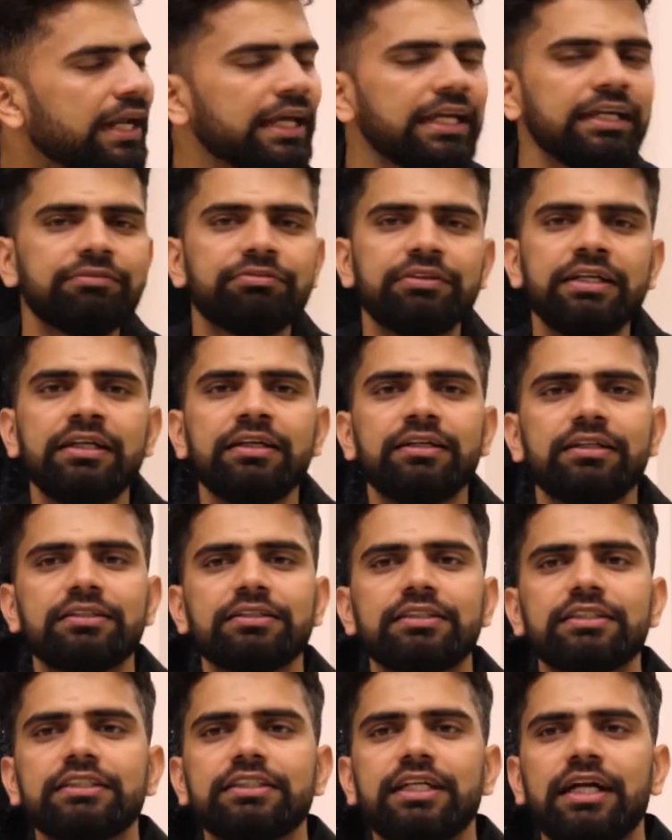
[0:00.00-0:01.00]
NIFT
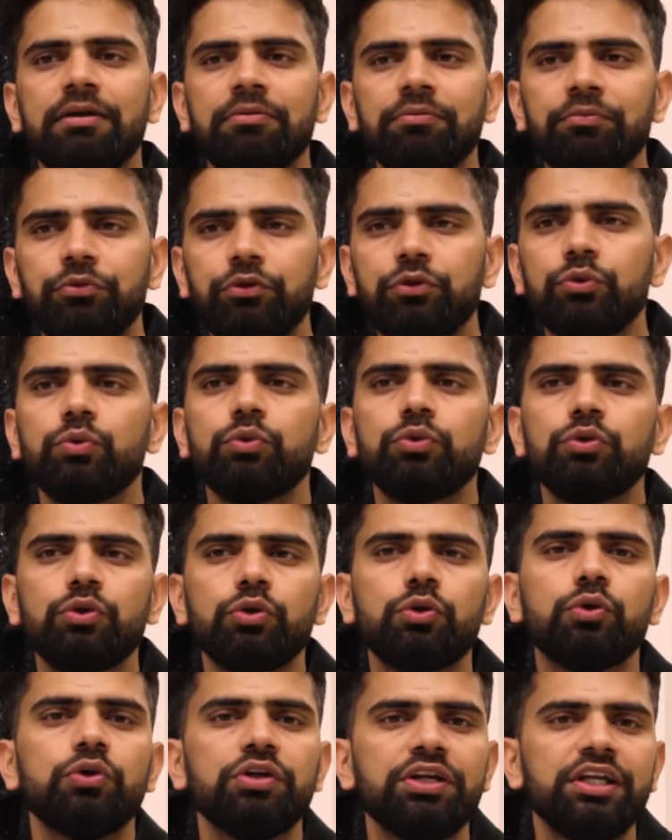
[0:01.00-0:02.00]
entrance exam, you
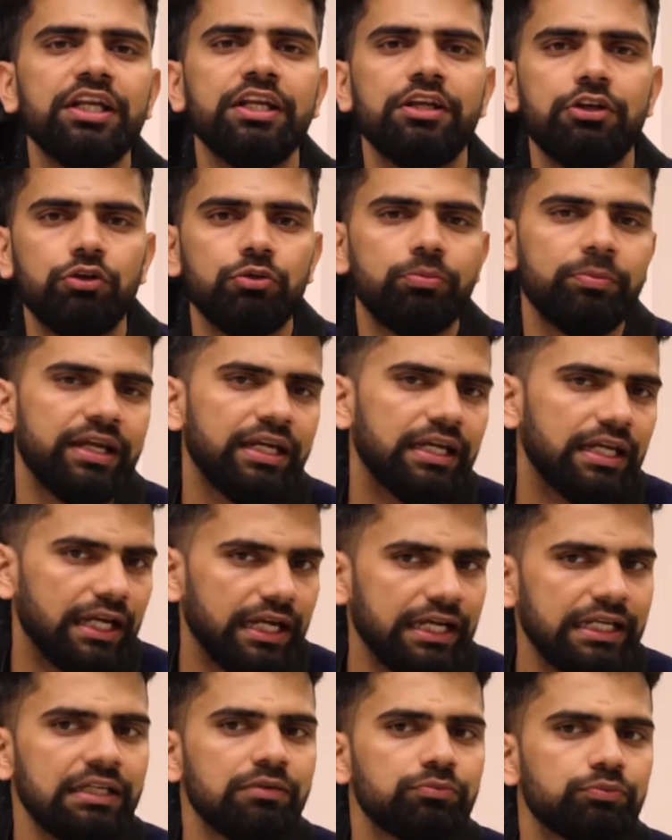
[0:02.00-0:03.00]
don't need to make
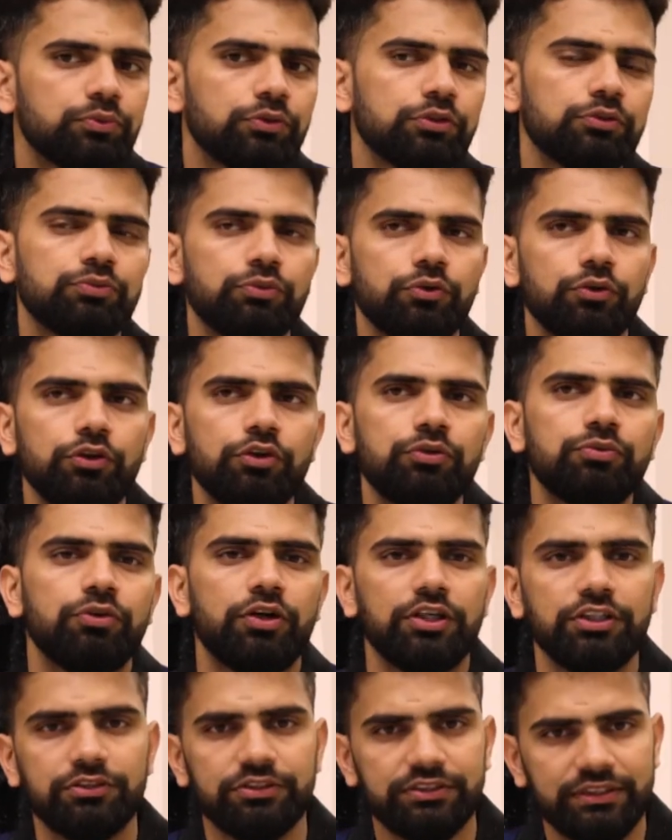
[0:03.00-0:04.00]
any portfolio
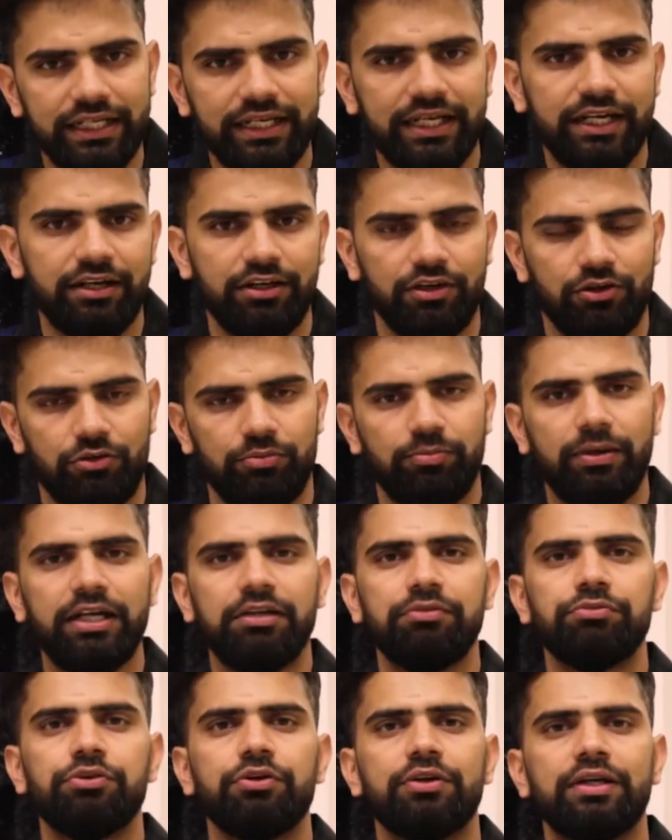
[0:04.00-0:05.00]
for your second round.
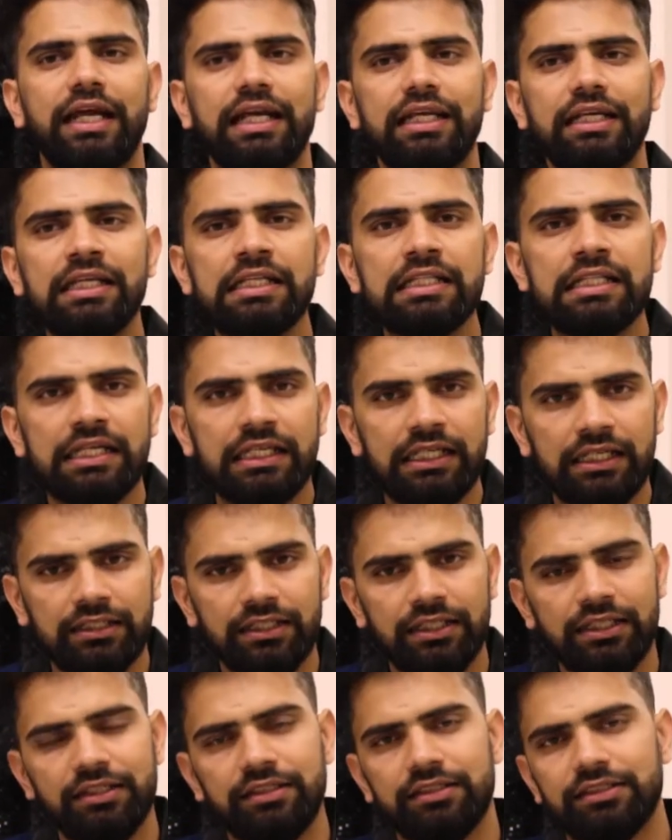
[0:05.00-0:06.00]
But if you're writing any
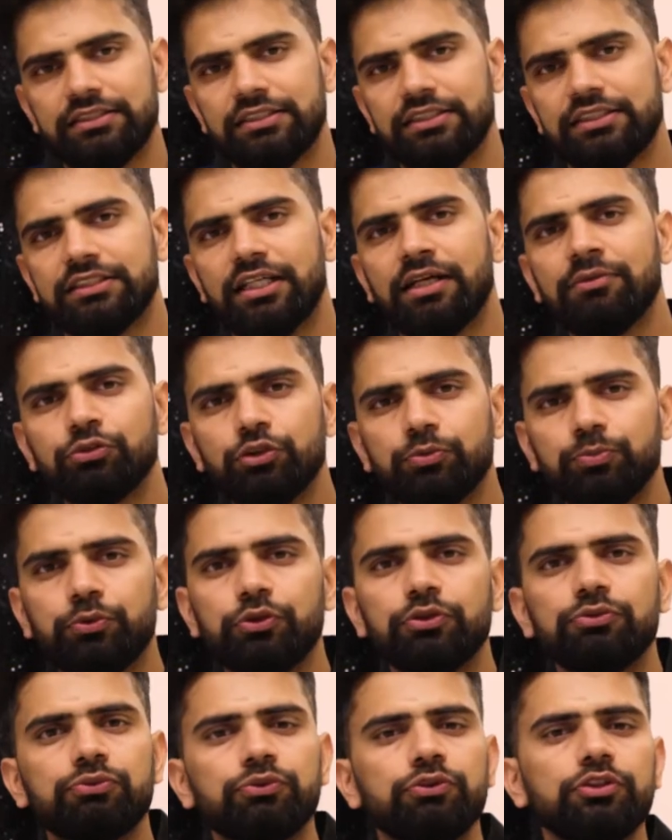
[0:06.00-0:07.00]
other entrance exam, so
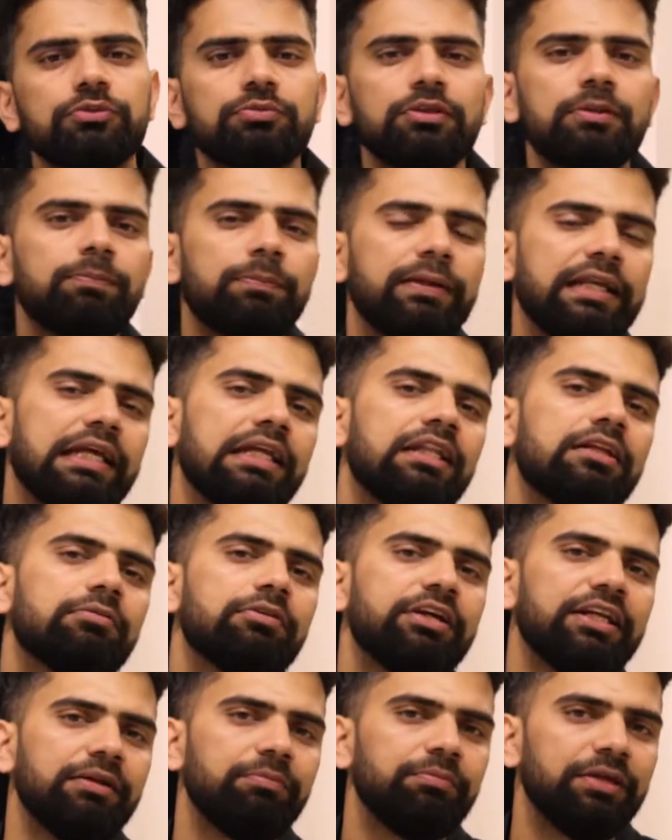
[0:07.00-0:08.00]
portfolio will play the
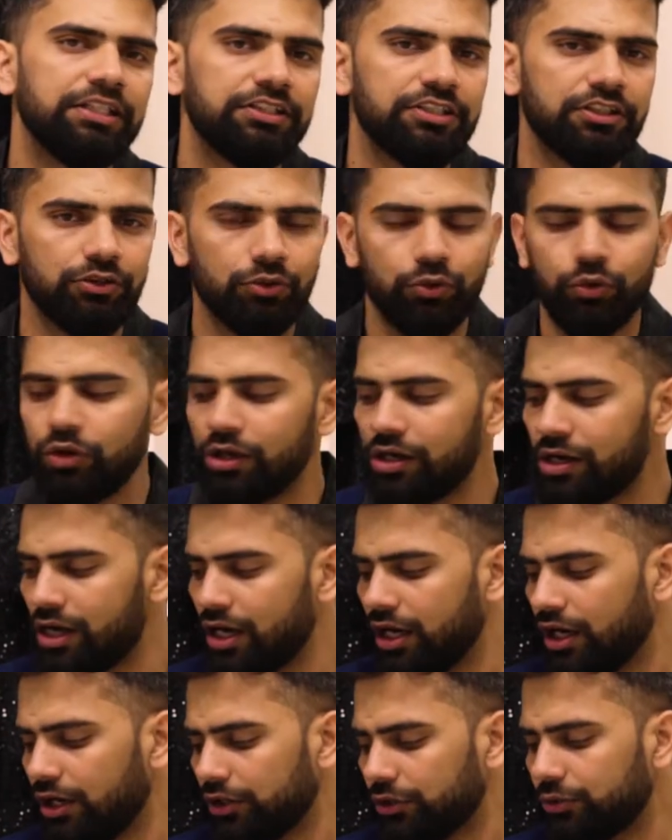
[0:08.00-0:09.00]
very major role
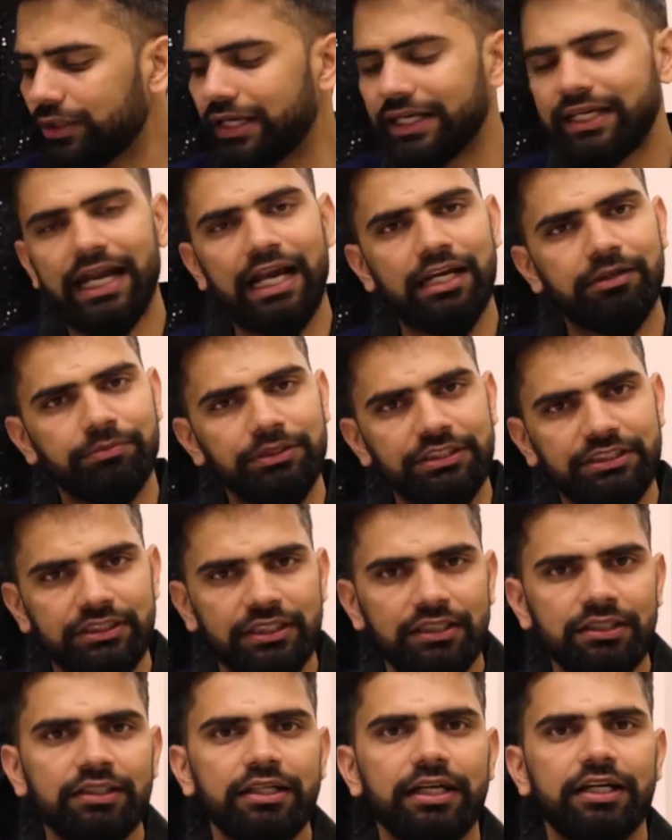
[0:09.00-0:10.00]
to get
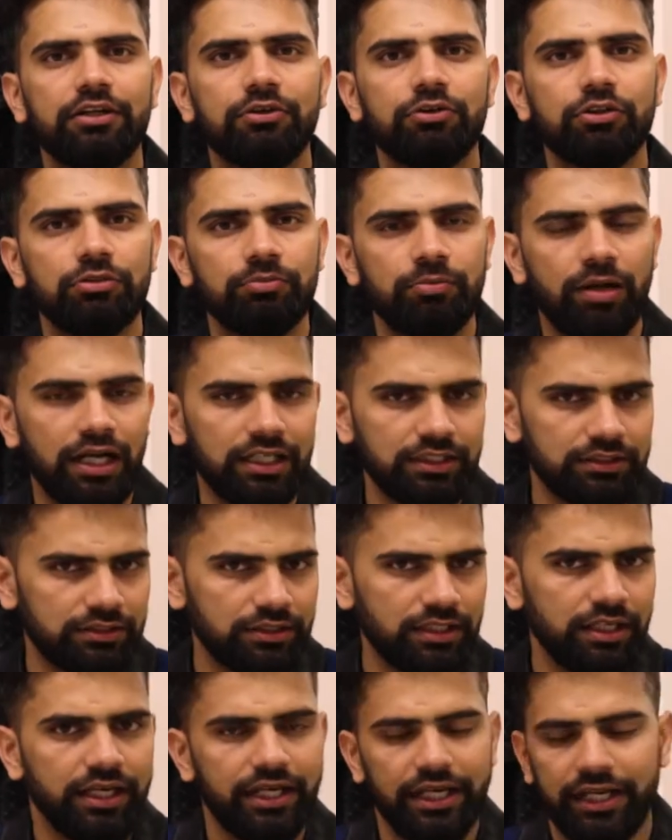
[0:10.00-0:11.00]
admission, get a good
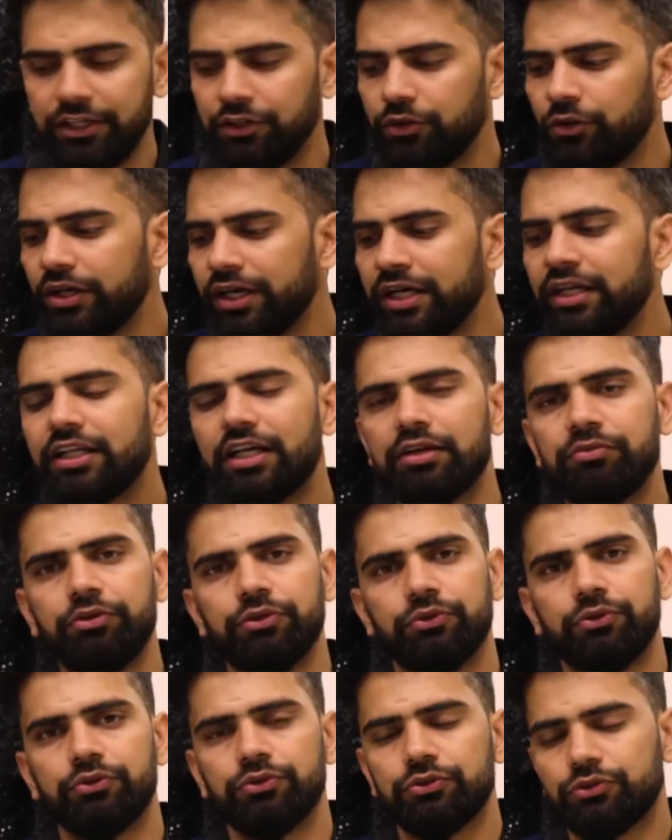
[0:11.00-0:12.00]
marks in your
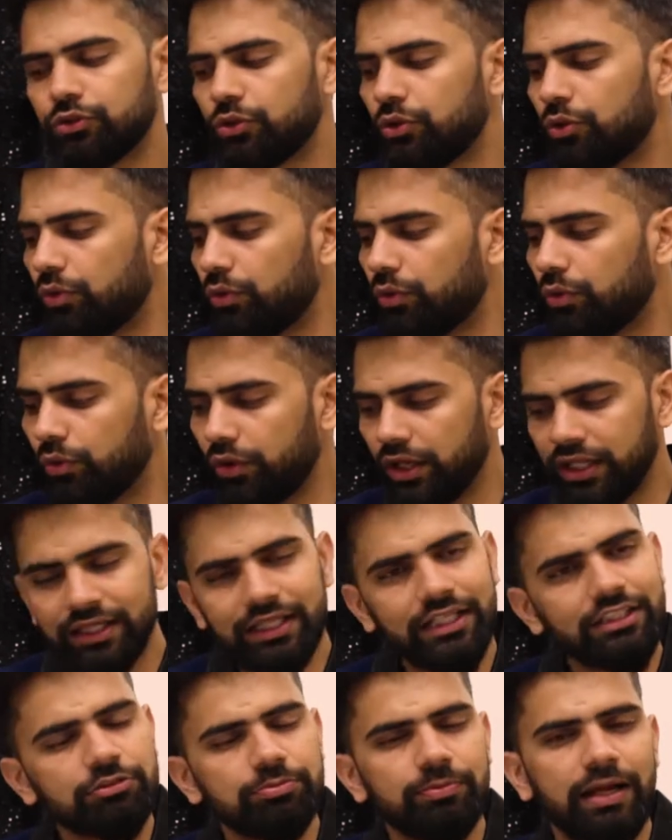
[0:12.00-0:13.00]
interview. So
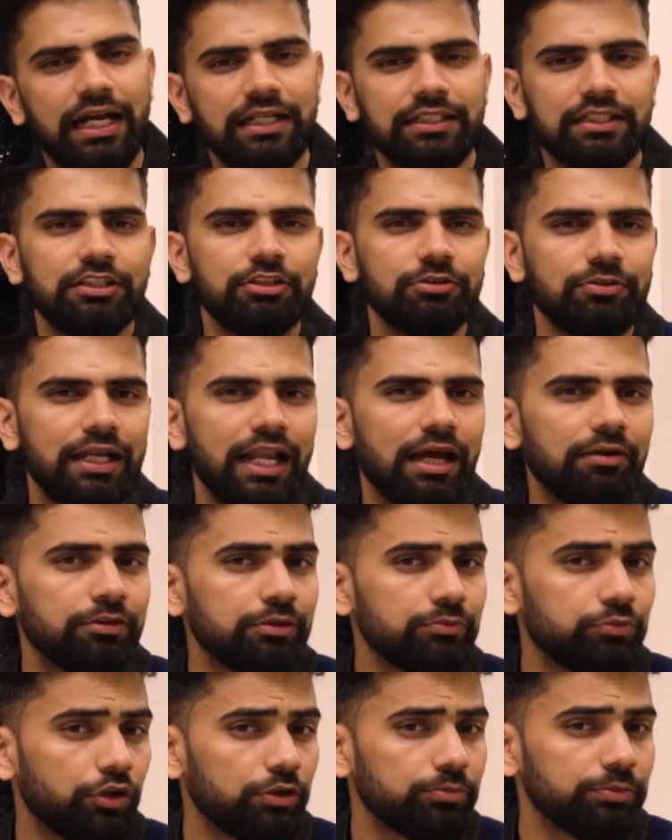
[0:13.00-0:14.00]
in this magazine, you will have
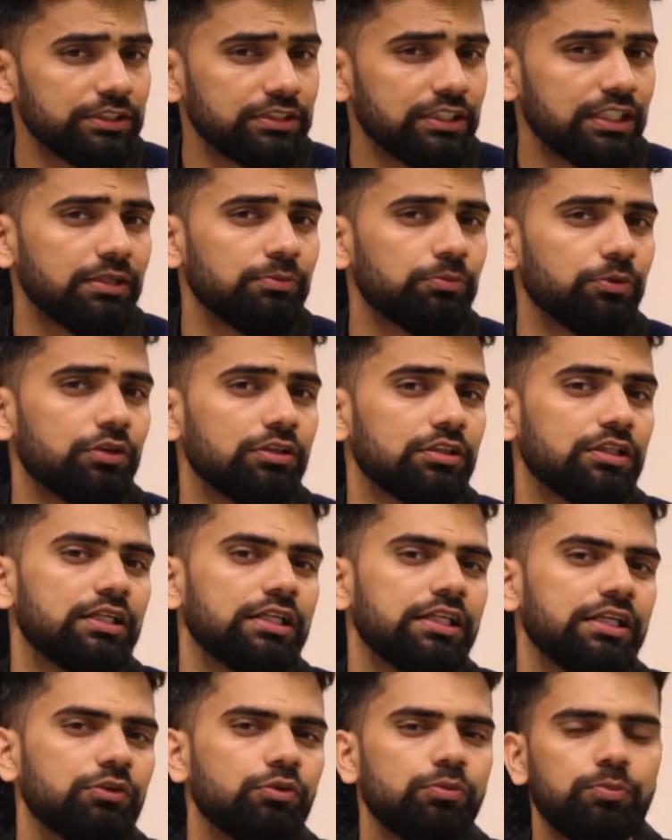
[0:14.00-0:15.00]
information about
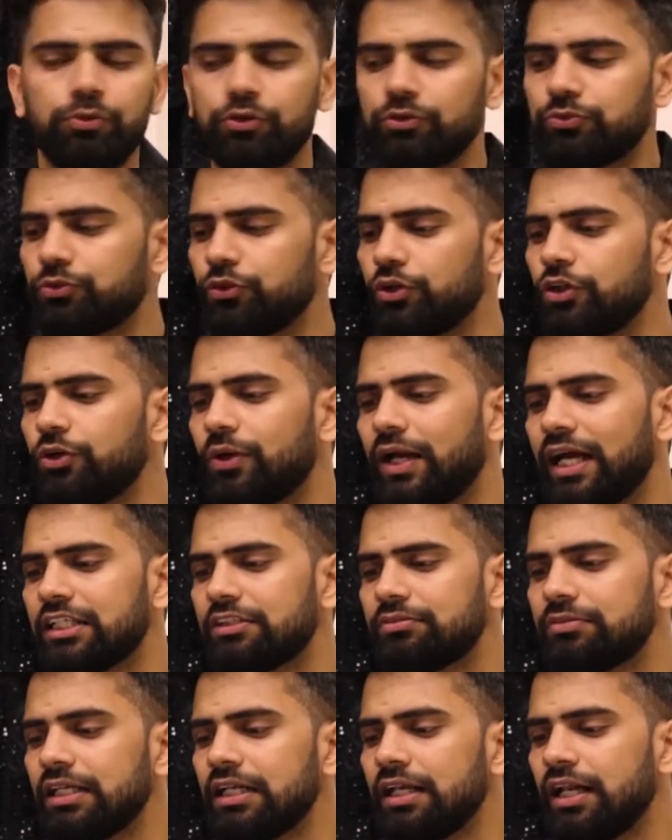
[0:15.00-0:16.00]
the, you know, portfolio
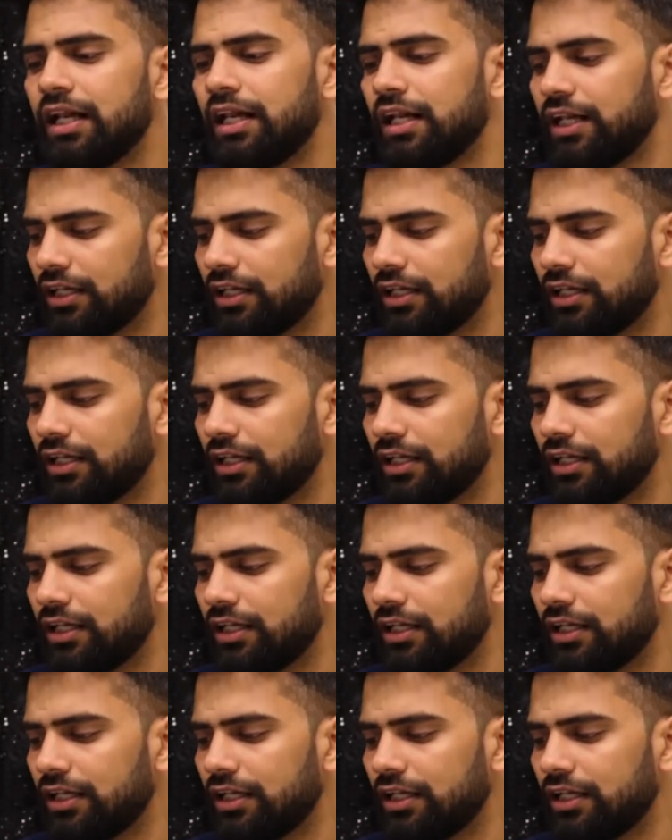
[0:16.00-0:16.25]
as well.